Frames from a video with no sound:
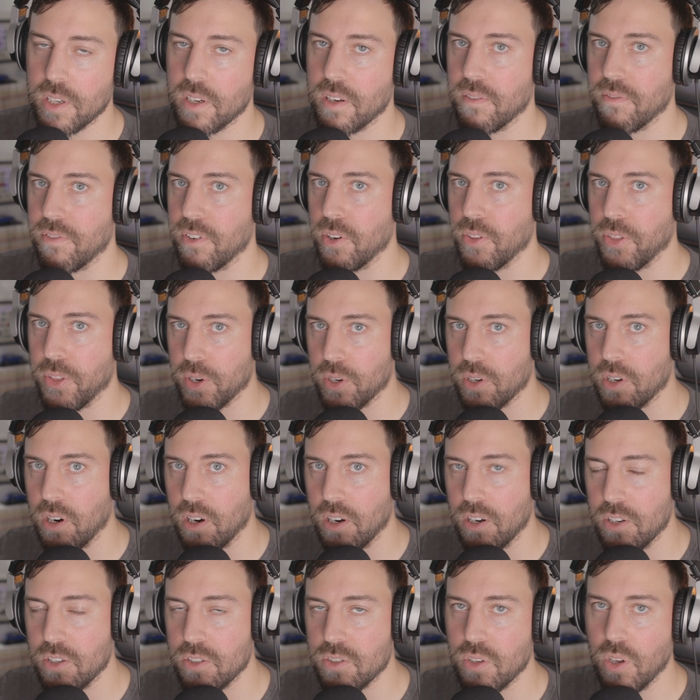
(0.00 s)
convert their
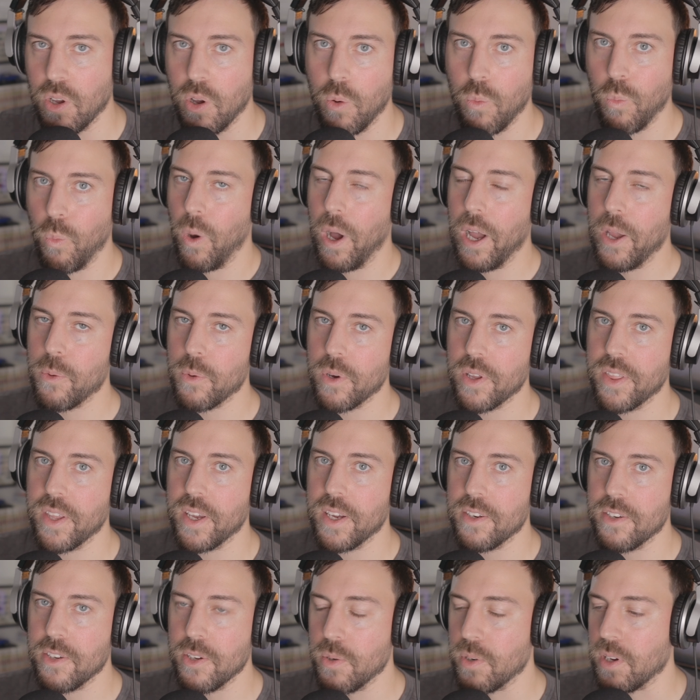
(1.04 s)
cars, why would
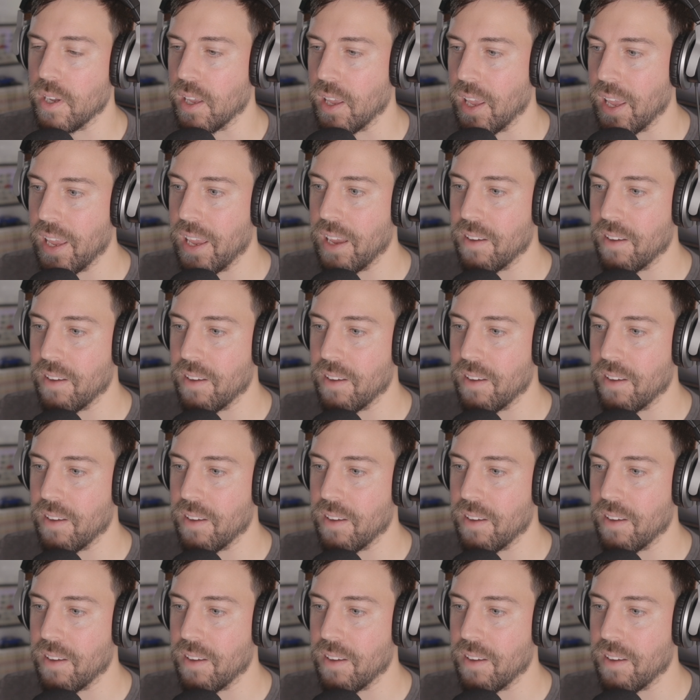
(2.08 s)
they do it?